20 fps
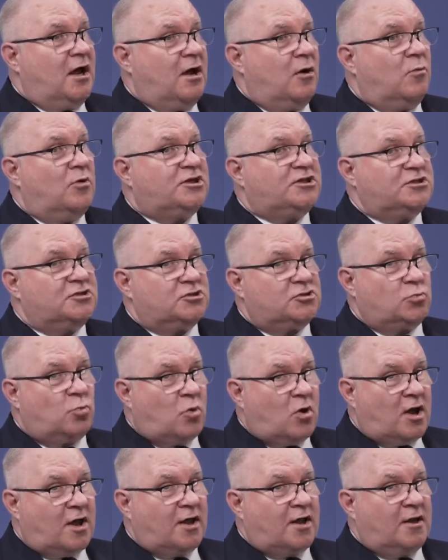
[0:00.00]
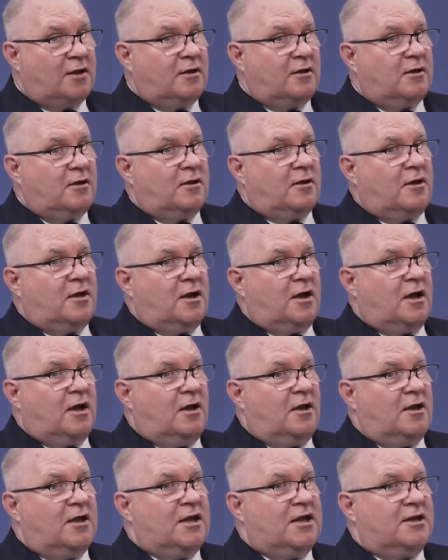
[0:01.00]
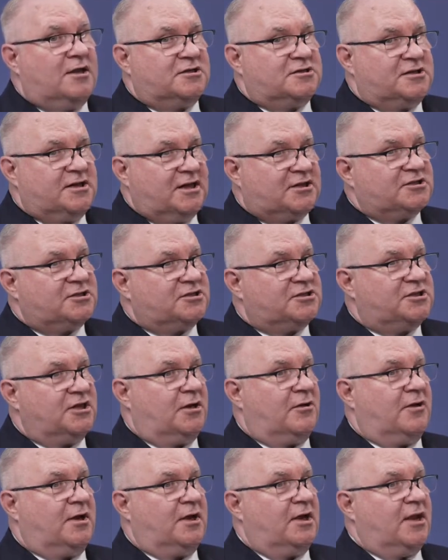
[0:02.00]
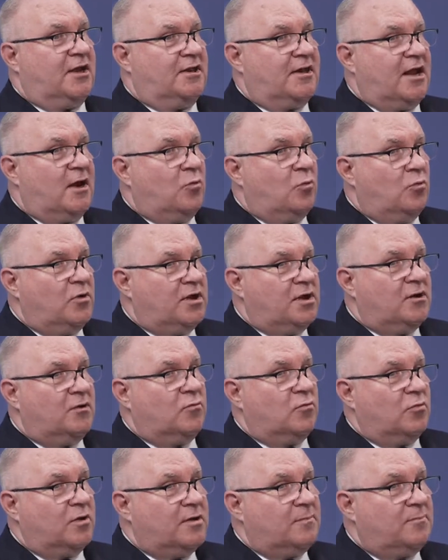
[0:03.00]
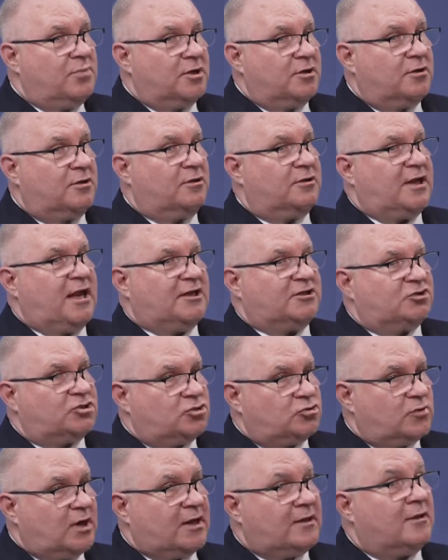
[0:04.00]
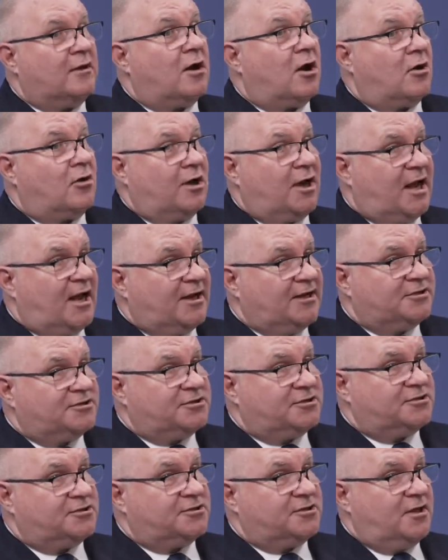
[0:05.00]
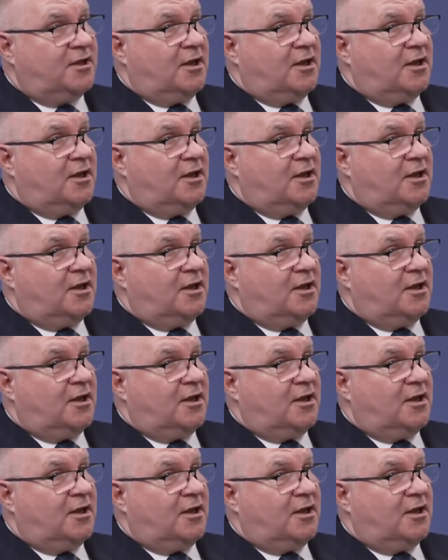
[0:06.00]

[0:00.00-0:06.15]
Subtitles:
which is why it is necessary that we rebuild and strengthen our alliances.